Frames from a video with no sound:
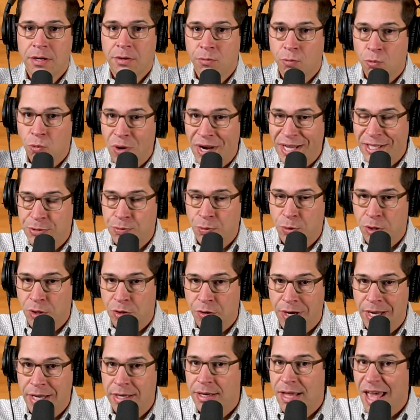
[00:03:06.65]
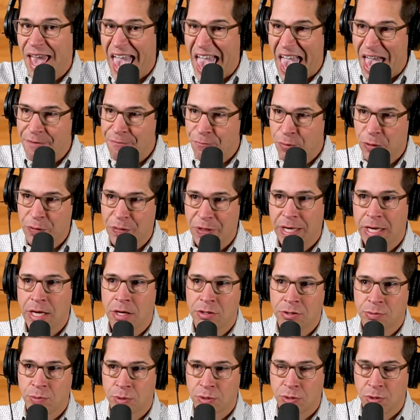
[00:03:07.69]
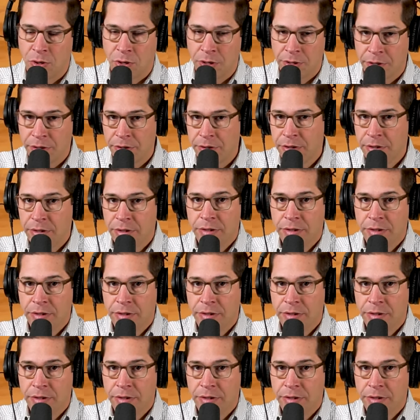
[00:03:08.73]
rates were great, everything else was harder.